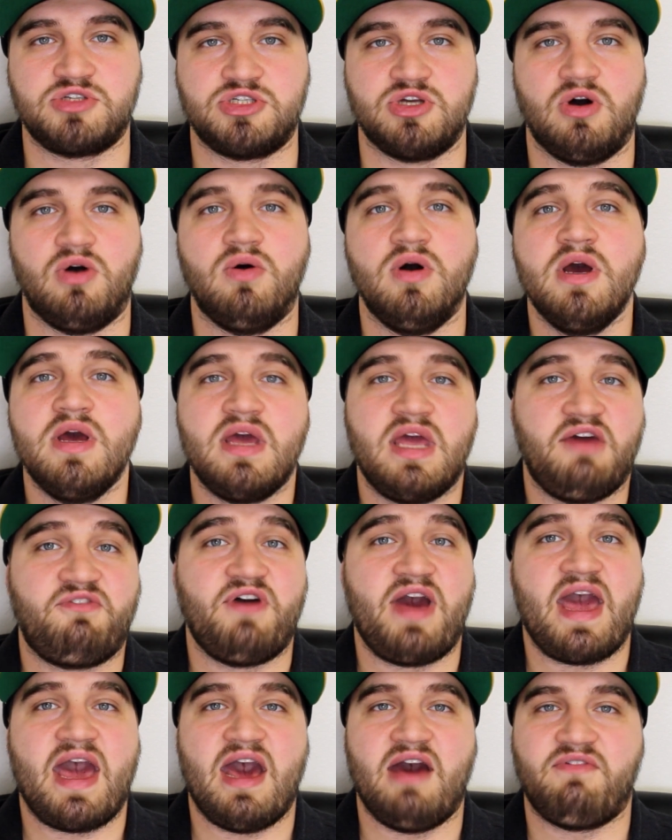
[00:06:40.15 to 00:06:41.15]
So if
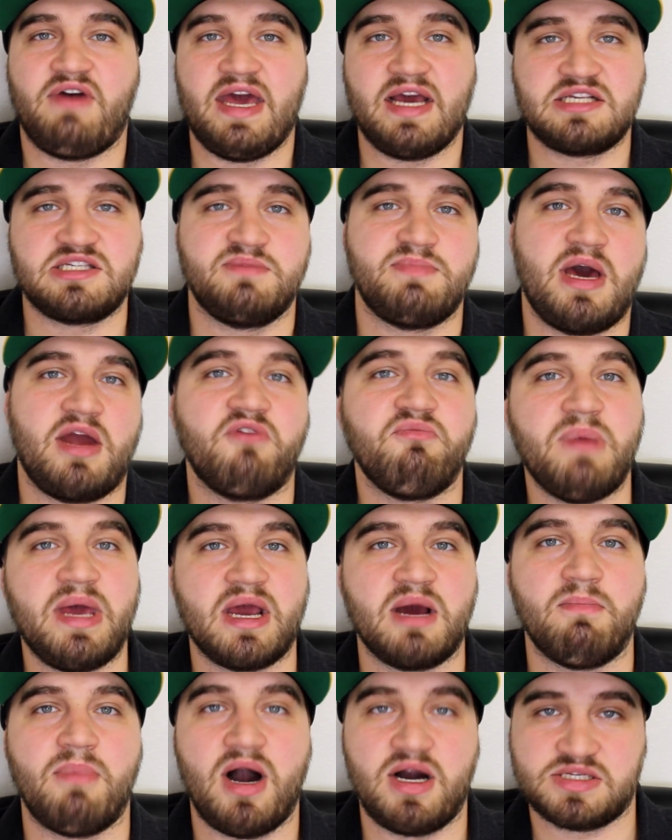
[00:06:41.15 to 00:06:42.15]
I have X amount of
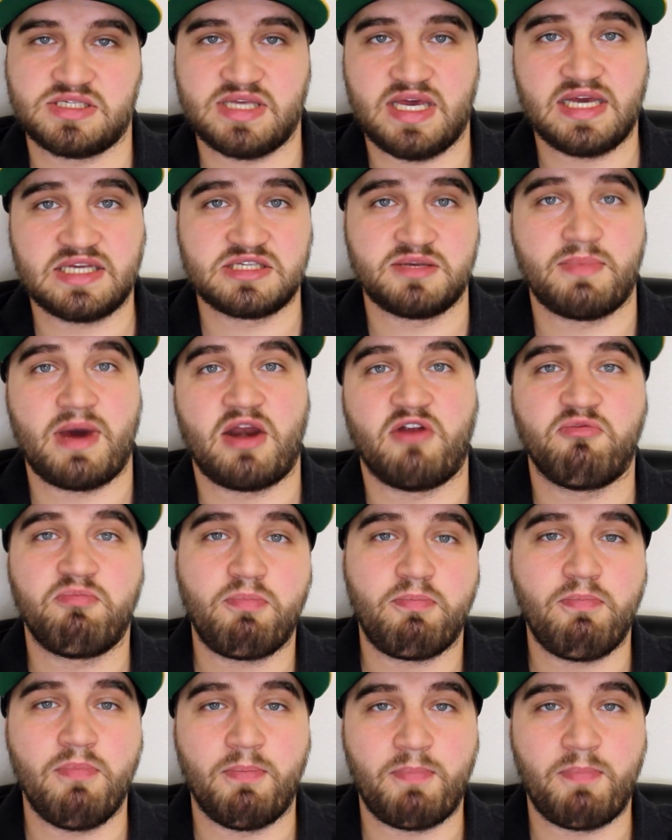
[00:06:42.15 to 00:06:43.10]
Mega Box and X amount of